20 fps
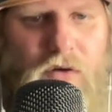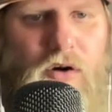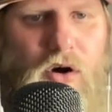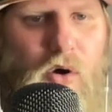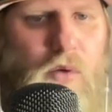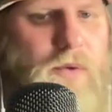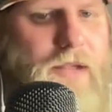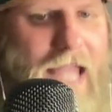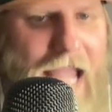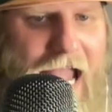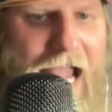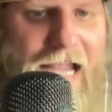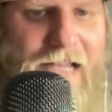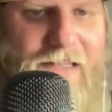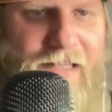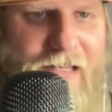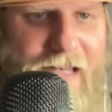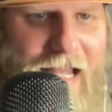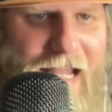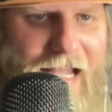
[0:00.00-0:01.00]
okay
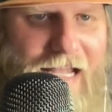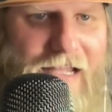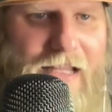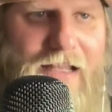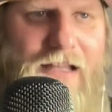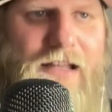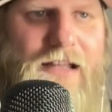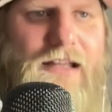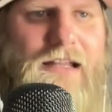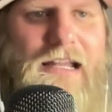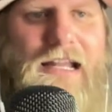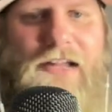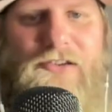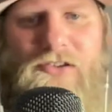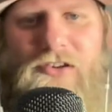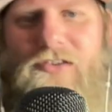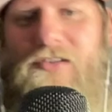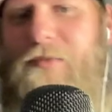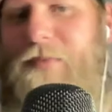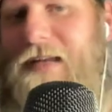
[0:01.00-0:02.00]
today.
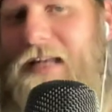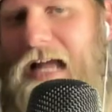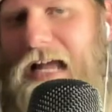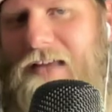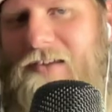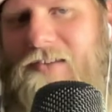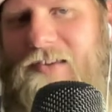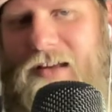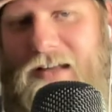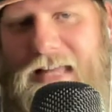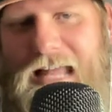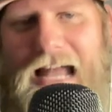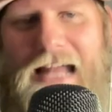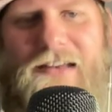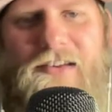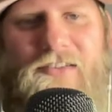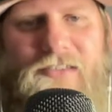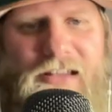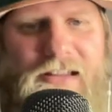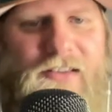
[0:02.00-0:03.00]
It'd be nice, again,
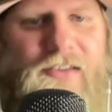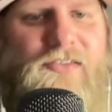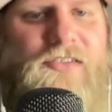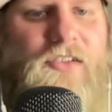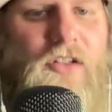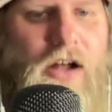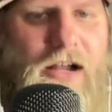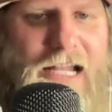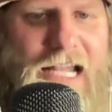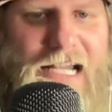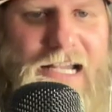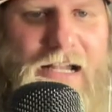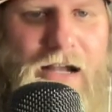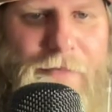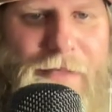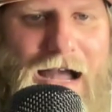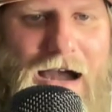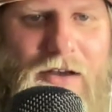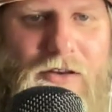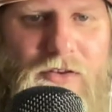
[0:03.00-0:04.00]
to see the slugging
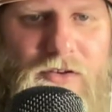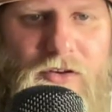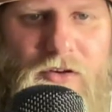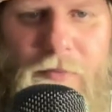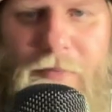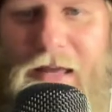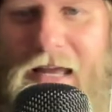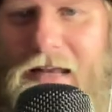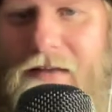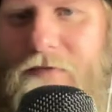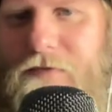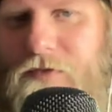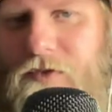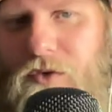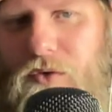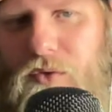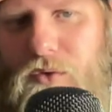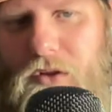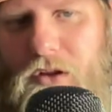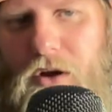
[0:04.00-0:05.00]
come out a little bit
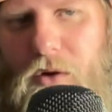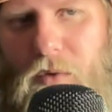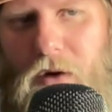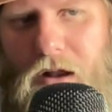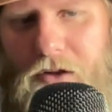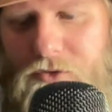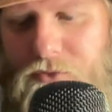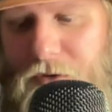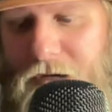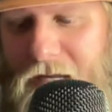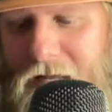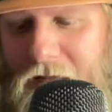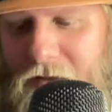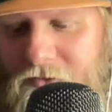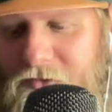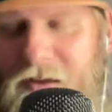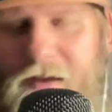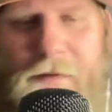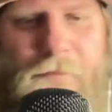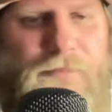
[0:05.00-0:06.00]
for Julio
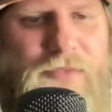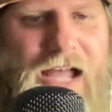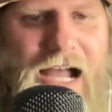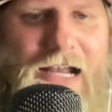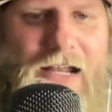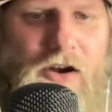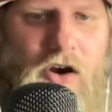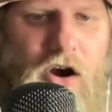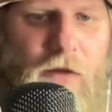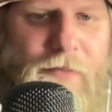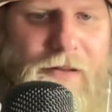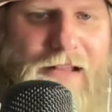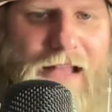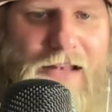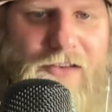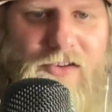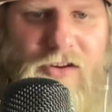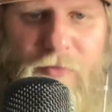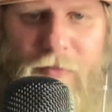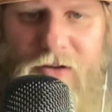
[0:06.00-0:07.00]
Rodriguez. Not going to harp on
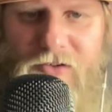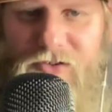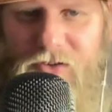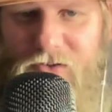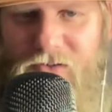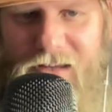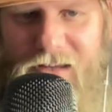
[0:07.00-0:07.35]
that too much because,